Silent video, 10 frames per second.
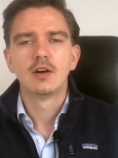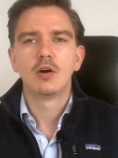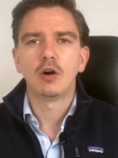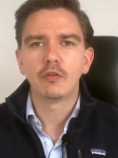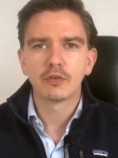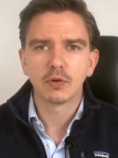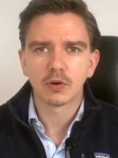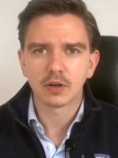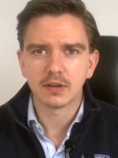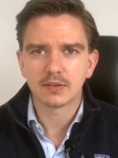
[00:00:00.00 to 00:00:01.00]
of an
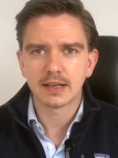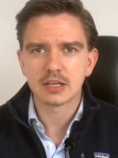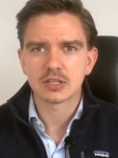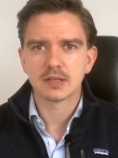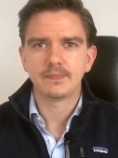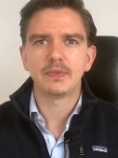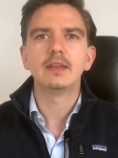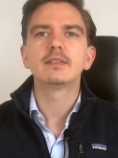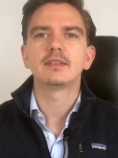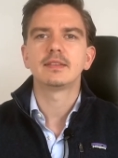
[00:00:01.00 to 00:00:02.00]
organization? Is
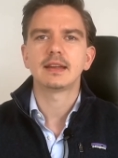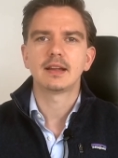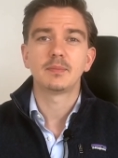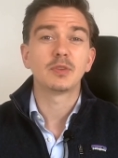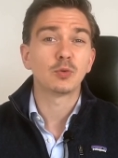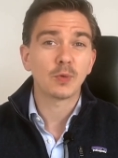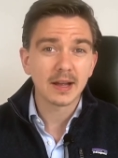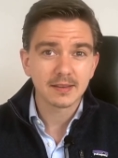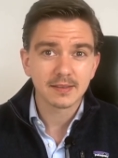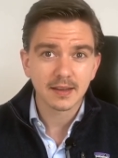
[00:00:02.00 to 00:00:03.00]
the setup the
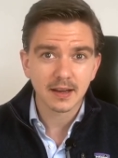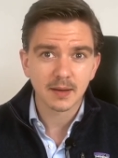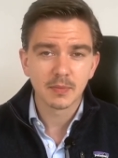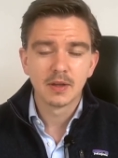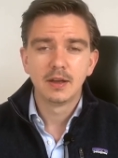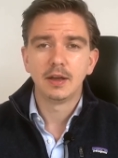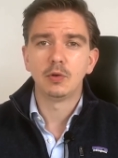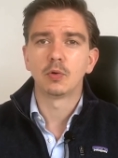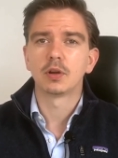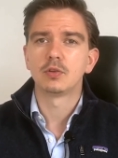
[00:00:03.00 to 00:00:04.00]
right setup in
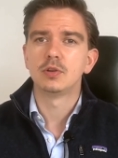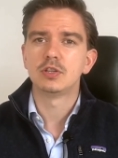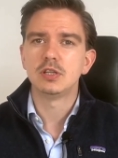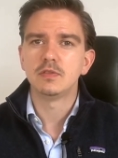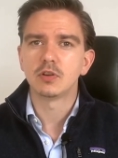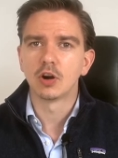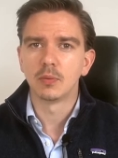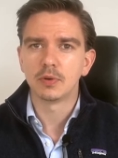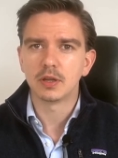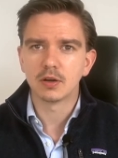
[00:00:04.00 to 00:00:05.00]
order to achieve the
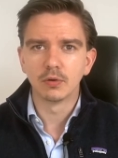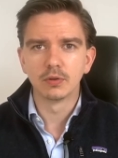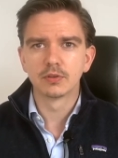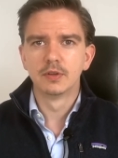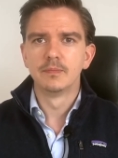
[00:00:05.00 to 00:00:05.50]
company goals?